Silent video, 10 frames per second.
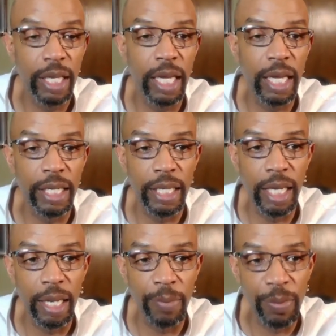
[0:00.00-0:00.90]
and
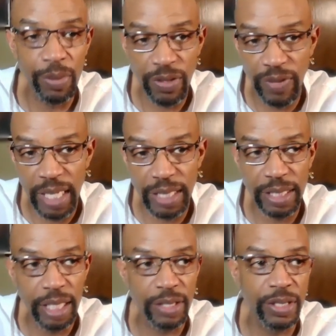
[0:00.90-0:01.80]
members of the
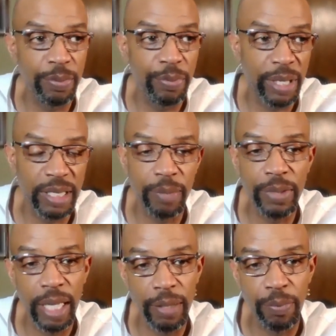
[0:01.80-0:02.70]
SCLC picked up
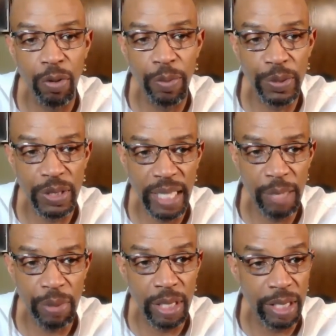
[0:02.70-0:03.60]
that Poor People's
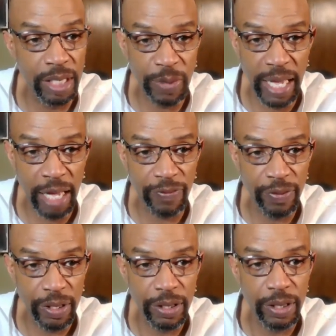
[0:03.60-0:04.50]
Campaign on his behalf.
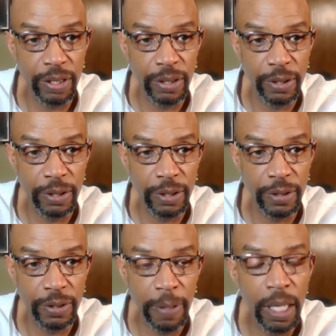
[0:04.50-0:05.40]

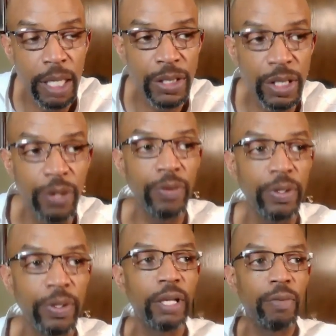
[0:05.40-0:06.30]
So
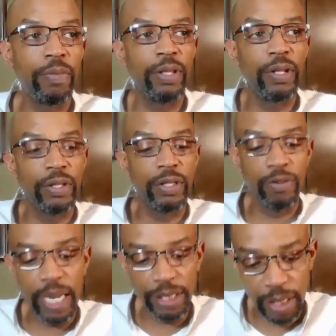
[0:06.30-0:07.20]
the
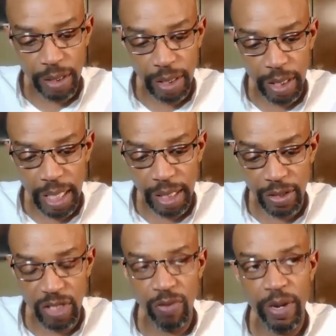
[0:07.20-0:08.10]
direction that the
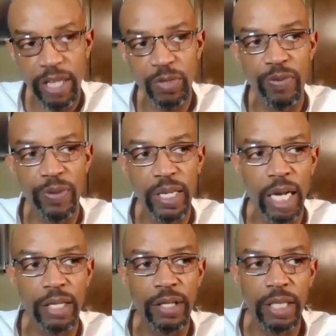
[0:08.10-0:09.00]
civil rights movement,
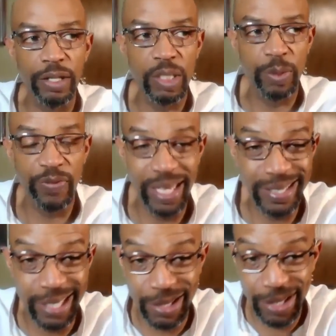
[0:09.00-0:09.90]
under the leadership of the
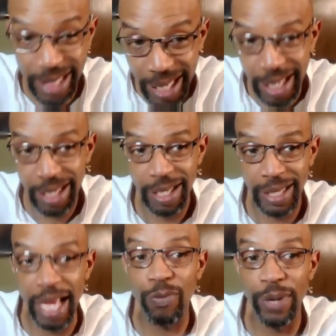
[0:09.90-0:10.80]
SCLC,
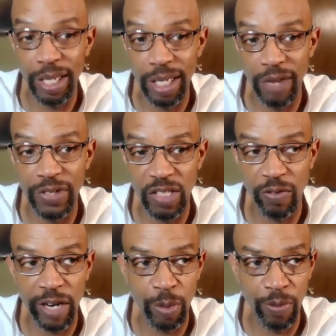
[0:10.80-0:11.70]
that wing of the civil
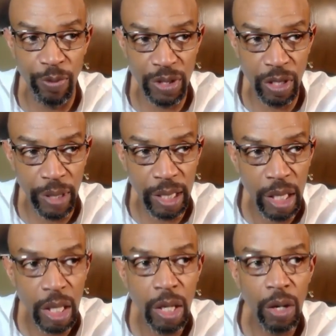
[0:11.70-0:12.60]
rights movement was going,
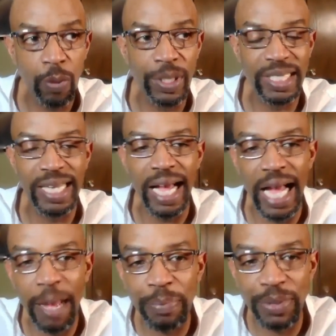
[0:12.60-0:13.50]
was in
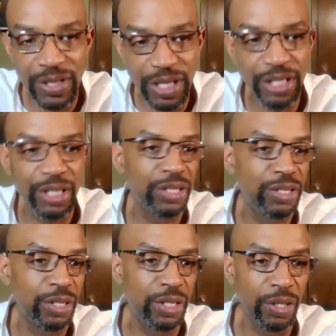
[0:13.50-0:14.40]
opposition
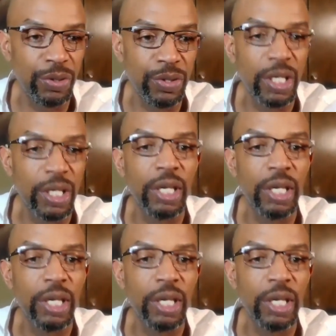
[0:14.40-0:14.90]
to those